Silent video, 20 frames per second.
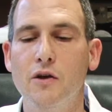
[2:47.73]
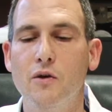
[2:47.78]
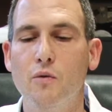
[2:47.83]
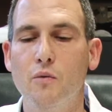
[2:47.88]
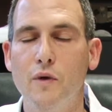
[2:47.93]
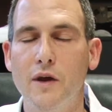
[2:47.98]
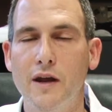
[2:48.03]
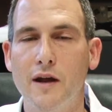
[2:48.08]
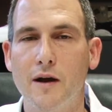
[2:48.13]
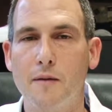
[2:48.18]

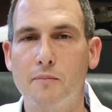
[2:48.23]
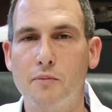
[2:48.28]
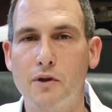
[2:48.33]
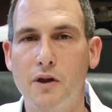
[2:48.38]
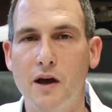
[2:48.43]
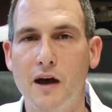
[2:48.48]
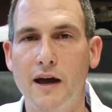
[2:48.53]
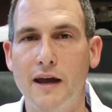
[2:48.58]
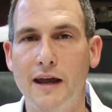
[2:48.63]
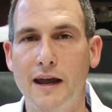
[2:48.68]
we
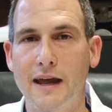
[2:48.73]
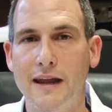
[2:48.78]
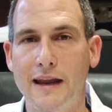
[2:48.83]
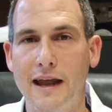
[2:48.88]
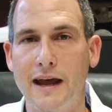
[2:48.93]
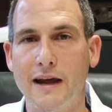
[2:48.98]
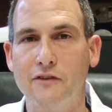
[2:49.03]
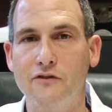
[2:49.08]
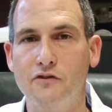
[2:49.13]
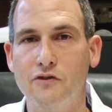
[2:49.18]
apply an
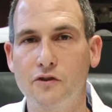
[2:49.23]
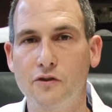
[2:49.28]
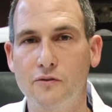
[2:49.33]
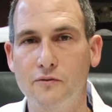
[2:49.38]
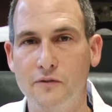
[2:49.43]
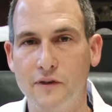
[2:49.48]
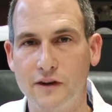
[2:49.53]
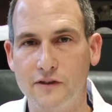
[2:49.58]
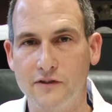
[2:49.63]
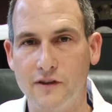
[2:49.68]
external
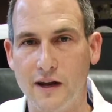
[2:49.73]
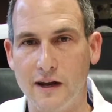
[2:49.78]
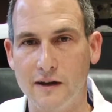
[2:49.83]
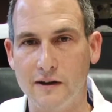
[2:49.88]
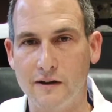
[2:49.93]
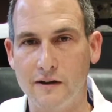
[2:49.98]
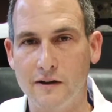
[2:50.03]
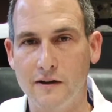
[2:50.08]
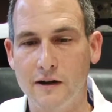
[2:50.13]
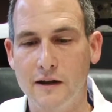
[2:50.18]

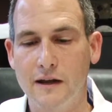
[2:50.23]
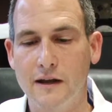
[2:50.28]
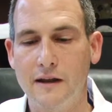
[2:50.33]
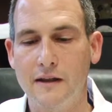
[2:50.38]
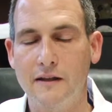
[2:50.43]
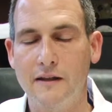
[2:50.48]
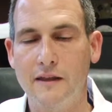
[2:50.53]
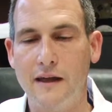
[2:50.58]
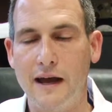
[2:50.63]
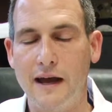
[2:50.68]
fixator
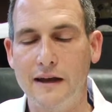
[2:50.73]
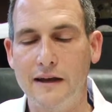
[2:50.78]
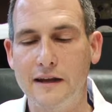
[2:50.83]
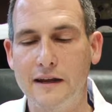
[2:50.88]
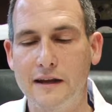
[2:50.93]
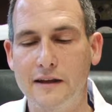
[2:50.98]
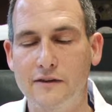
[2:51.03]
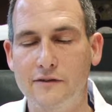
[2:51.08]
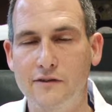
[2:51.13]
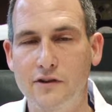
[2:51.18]
that
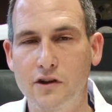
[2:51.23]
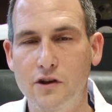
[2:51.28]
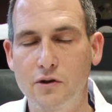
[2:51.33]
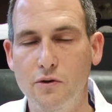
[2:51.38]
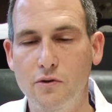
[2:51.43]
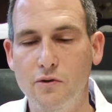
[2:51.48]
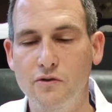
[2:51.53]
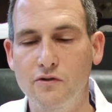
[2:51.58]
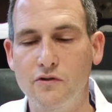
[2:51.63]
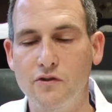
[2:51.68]
is
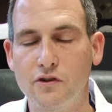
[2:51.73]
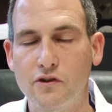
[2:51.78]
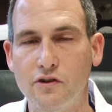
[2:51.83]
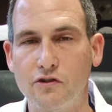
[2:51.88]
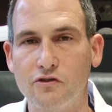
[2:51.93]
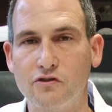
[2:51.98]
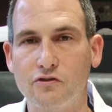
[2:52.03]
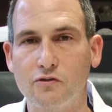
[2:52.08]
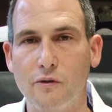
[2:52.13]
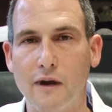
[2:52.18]
used to
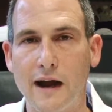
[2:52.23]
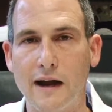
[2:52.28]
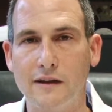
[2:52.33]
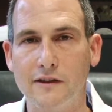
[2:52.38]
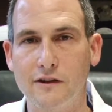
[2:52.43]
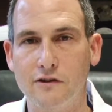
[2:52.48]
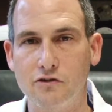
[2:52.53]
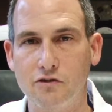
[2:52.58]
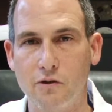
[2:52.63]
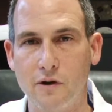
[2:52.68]
distract
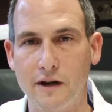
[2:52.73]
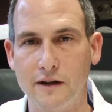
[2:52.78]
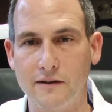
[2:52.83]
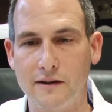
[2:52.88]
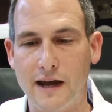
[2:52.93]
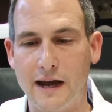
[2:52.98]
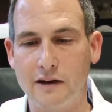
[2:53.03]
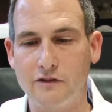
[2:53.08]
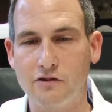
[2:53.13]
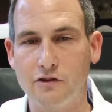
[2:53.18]
the joint,
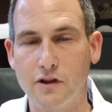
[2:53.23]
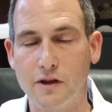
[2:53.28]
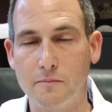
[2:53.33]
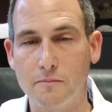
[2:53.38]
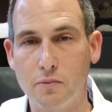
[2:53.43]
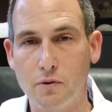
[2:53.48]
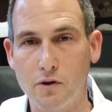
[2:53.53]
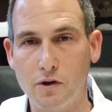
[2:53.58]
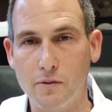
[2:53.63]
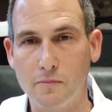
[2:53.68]
to actually
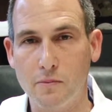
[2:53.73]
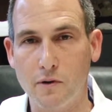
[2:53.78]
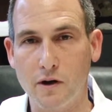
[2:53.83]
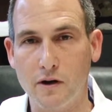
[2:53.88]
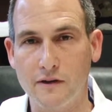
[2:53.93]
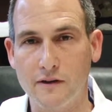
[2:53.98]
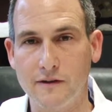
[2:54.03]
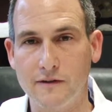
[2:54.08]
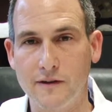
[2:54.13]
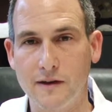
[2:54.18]
pull
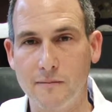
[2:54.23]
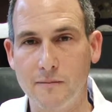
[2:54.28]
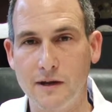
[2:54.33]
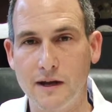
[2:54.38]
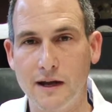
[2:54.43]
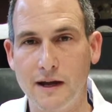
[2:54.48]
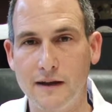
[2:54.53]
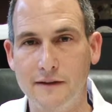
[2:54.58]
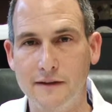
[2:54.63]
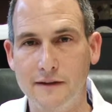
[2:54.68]
apart the
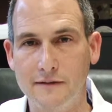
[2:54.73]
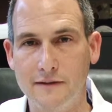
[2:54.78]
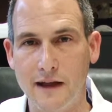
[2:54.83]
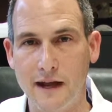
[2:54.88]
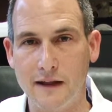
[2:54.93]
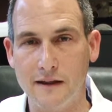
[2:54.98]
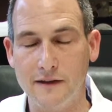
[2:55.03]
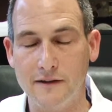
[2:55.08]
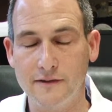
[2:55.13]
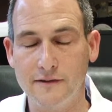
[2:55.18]
tibia and the
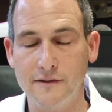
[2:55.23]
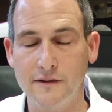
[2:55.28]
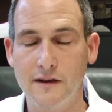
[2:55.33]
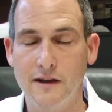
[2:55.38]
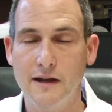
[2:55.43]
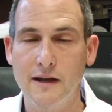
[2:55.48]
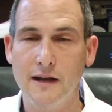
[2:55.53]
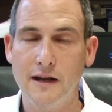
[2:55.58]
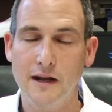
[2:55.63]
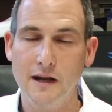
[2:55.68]
talus.
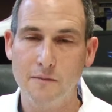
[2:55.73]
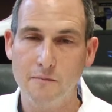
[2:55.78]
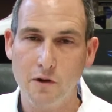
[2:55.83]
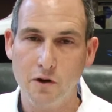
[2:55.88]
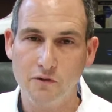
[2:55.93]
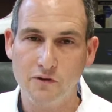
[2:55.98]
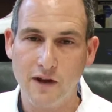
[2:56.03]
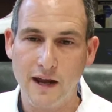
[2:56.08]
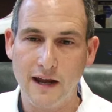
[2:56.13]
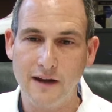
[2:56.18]
In
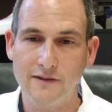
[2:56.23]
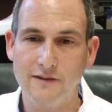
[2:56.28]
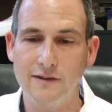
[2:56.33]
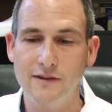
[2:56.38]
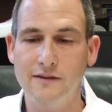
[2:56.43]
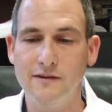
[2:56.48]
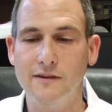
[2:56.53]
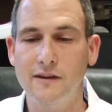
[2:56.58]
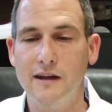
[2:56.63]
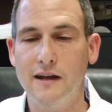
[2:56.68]
most
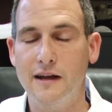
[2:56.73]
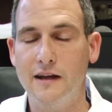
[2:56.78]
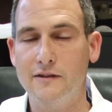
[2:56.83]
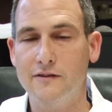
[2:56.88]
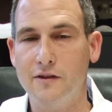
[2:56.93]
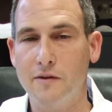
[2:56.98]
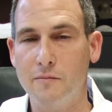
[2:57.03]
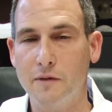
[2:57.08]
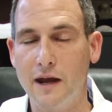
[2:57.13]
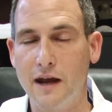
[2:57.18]
cases, in
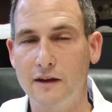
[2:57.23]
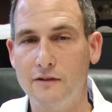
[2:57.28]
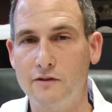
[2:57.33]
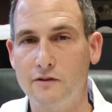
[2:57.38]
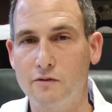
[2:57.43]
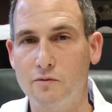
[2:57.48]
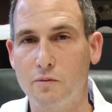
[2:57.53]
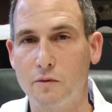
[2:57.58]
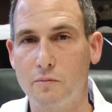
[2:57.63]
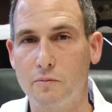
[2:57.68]
some
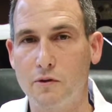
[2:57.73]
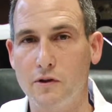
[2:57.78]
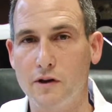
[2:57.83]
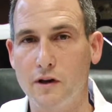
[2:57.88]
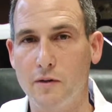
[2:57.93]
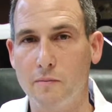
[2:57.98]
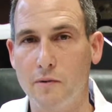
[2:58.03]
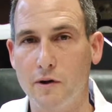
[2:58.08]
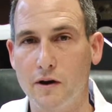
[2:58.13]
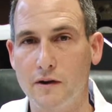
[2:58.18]
cases we're
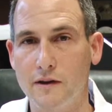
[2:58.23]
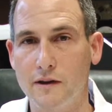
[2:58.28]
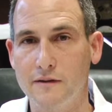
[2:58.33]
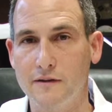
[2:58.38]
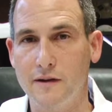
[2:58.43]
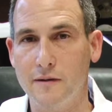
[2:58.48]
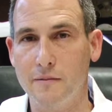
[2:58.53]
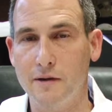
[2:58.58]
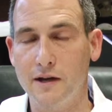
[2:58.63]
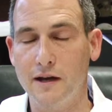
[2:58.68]
pulling apart the
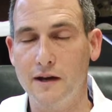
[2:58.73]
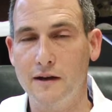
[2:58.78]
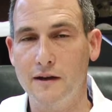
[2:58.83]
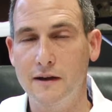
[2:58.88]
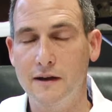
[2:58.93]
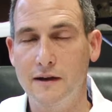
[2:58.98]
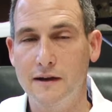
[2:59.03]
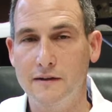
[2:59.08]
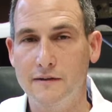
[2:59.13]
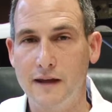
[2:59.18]
tibia,
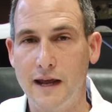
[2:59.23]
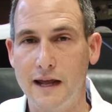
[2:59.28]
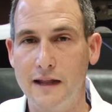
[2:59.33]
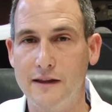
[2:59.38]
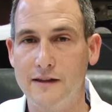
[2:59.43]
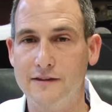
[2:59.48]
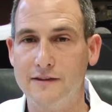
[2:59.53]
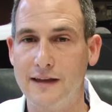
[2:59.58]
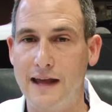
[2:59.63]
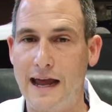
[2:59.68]

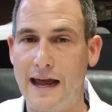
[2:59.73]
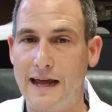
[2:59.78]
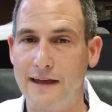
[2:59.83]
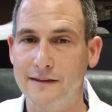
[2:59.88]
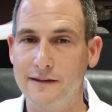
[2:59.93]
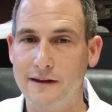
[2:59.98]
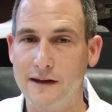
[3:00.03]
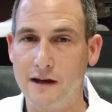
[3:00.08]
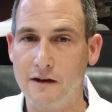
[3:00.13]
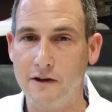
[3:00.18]
talus, and
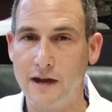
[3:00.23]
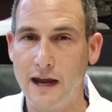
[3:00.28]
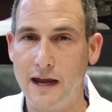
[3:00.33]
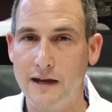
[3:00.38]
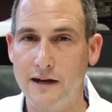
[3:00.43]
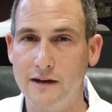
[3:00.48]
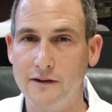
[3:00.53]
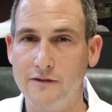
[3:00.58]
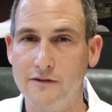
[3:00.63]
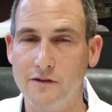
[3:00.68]
the
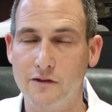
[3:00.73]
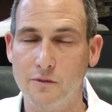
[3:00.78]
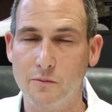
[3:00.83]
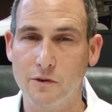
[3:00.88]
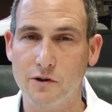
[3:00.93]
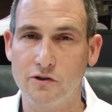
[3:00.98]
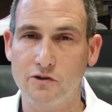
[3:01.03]
calcaneus, so that we're